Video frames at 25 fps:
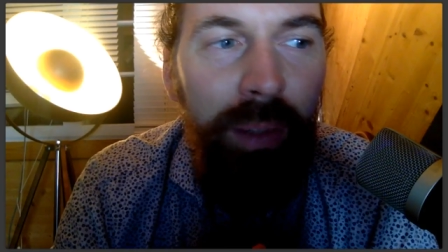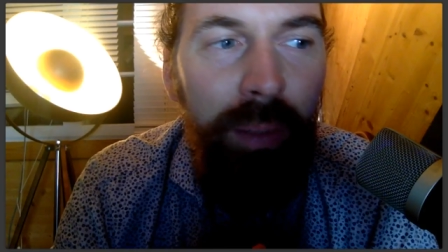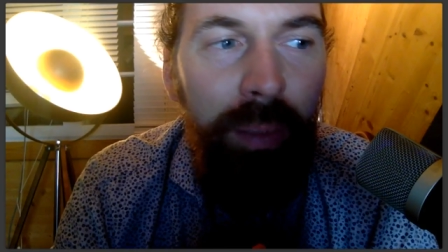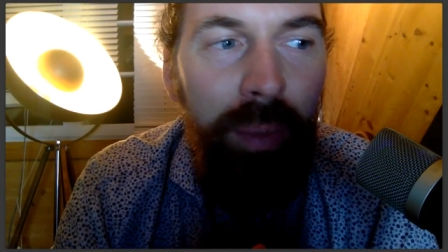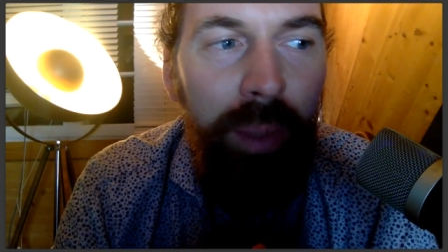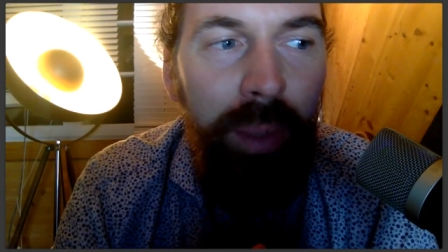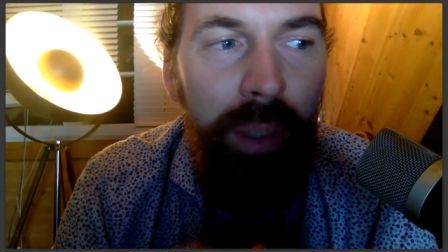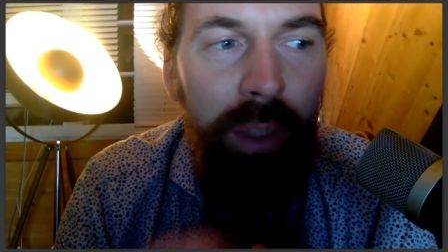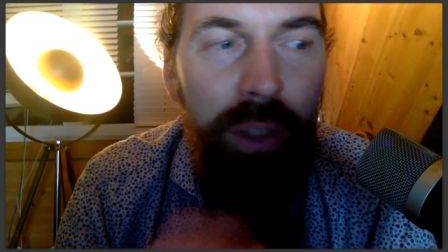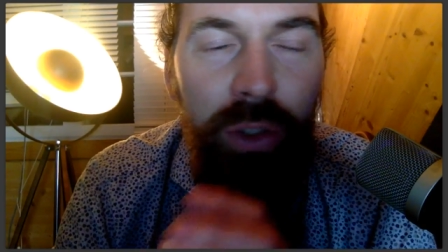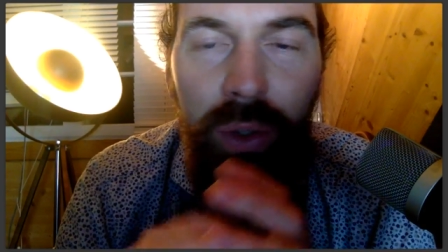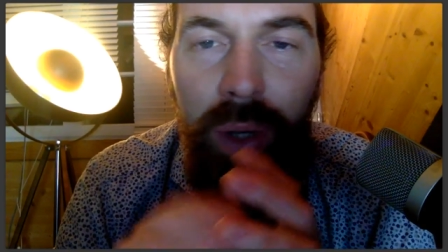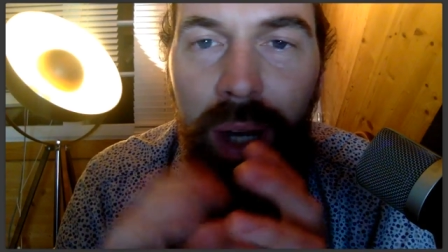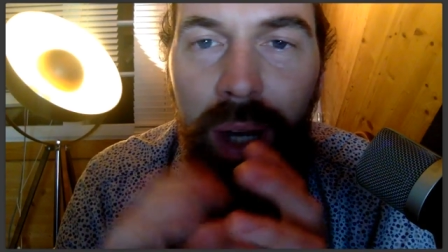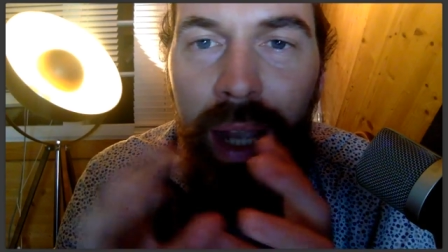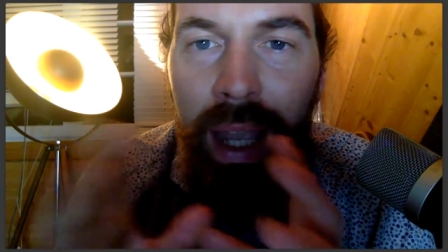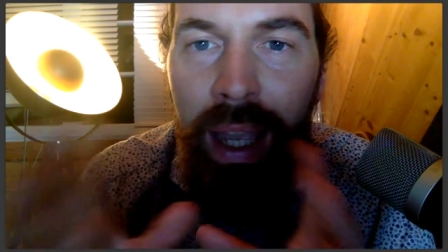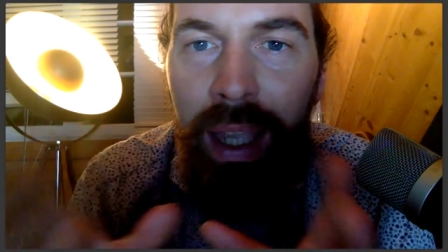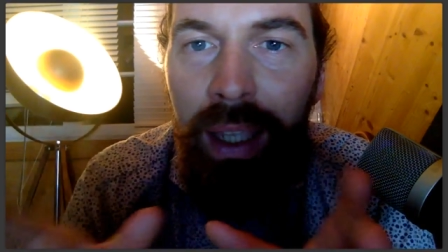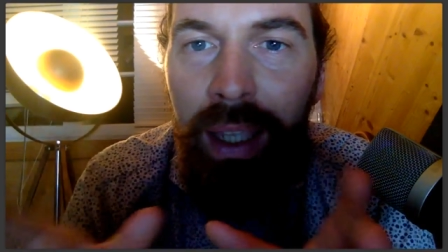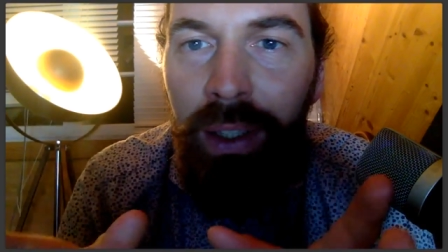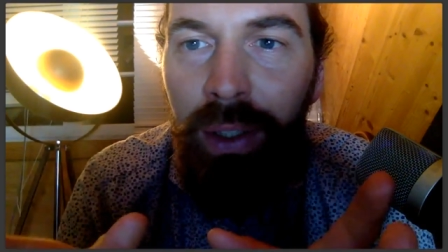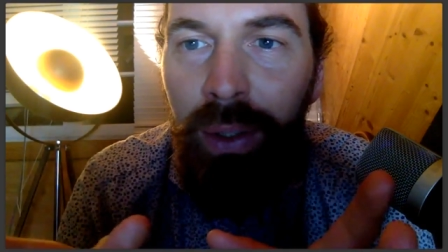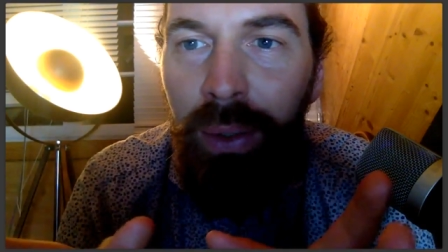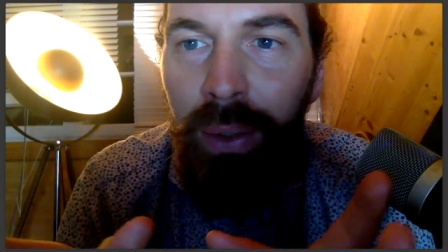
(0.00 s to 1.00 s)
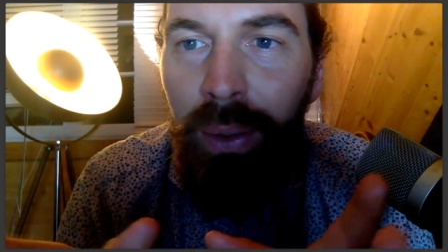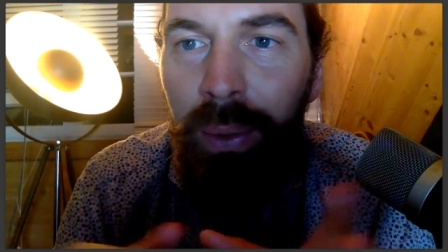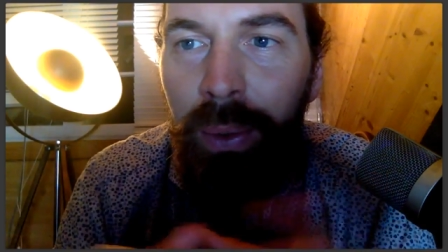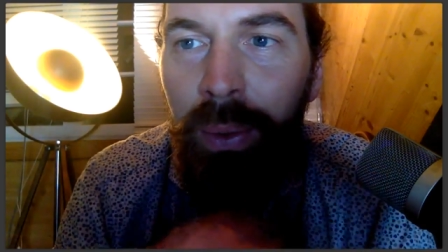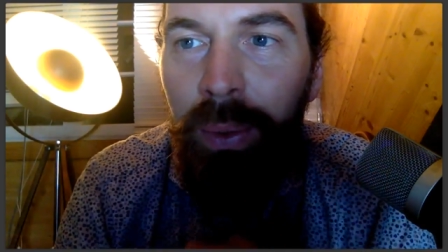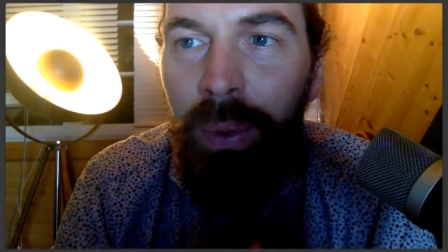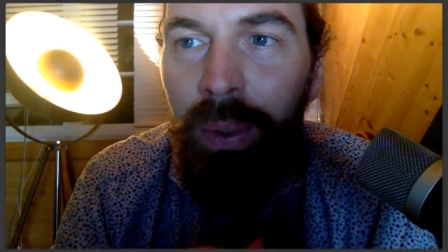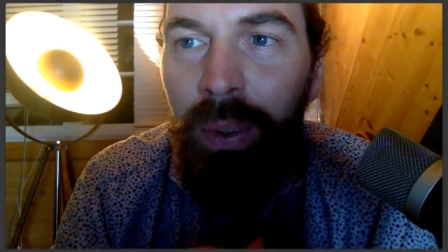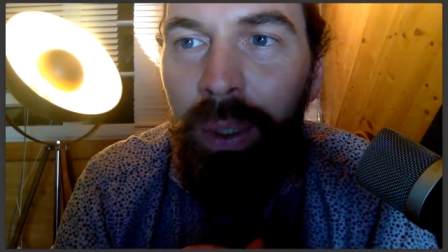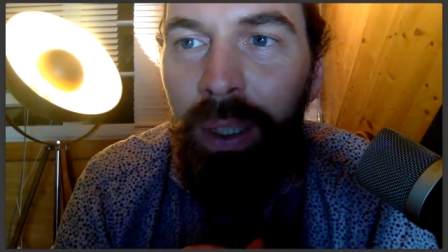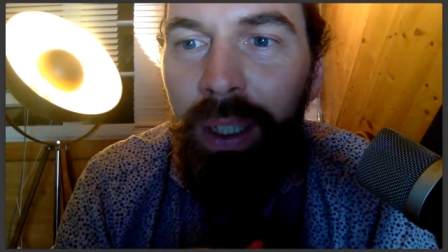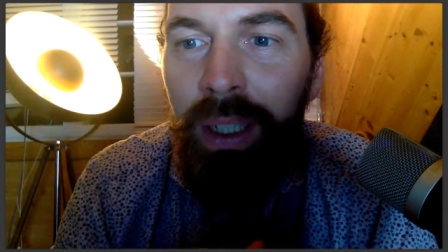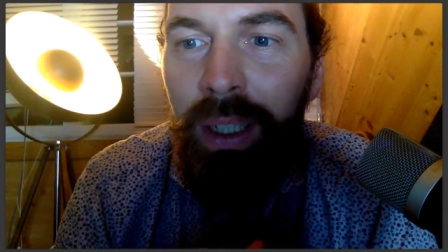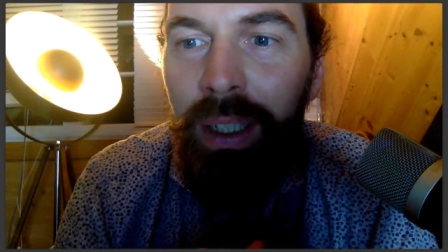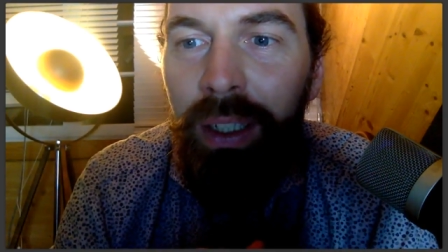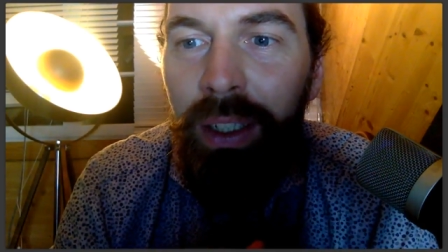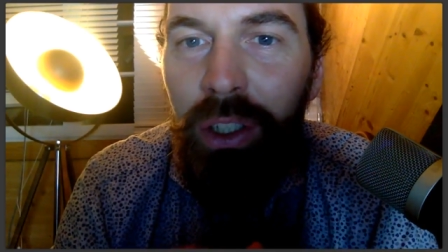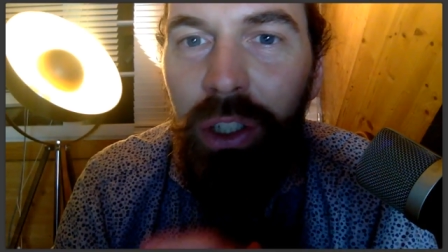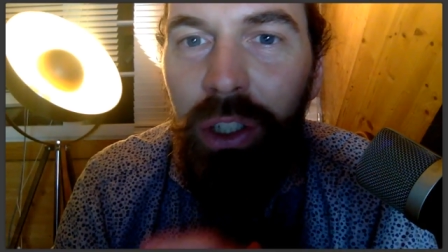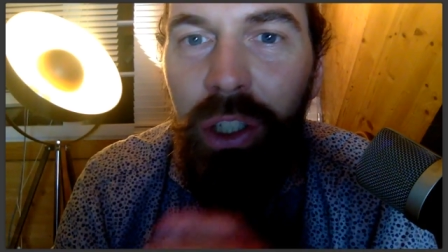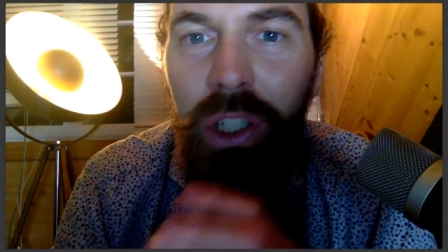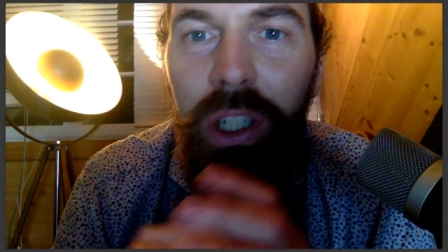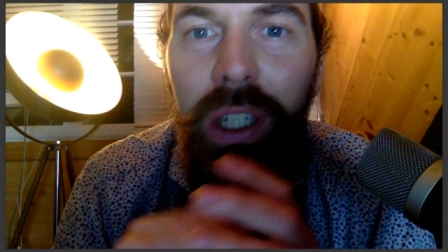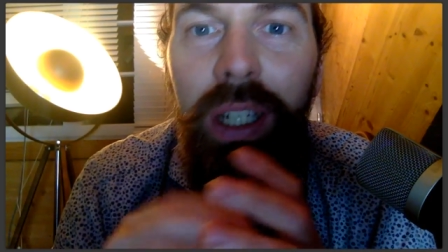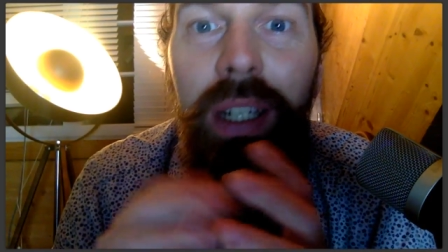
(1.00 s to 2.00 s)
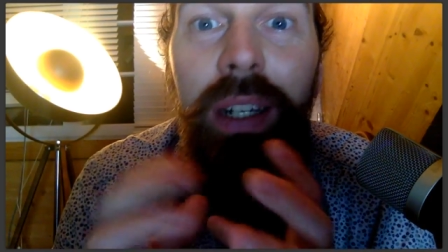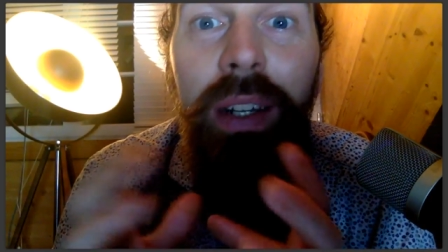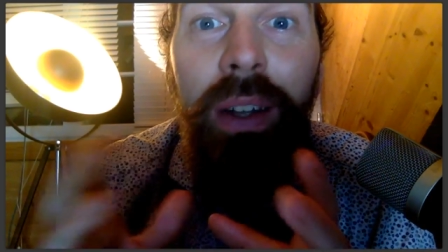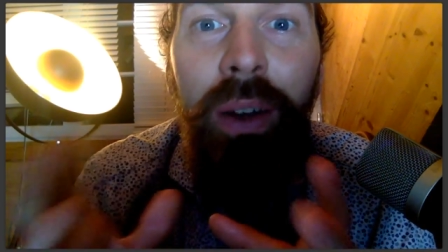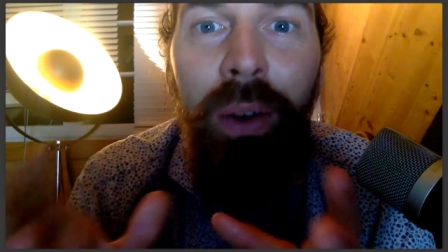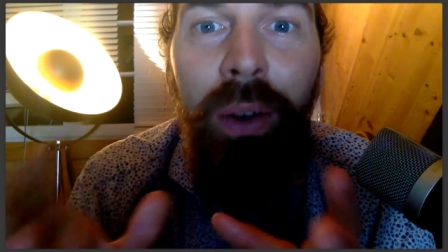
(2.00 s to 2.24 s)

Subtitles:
betray you, cheat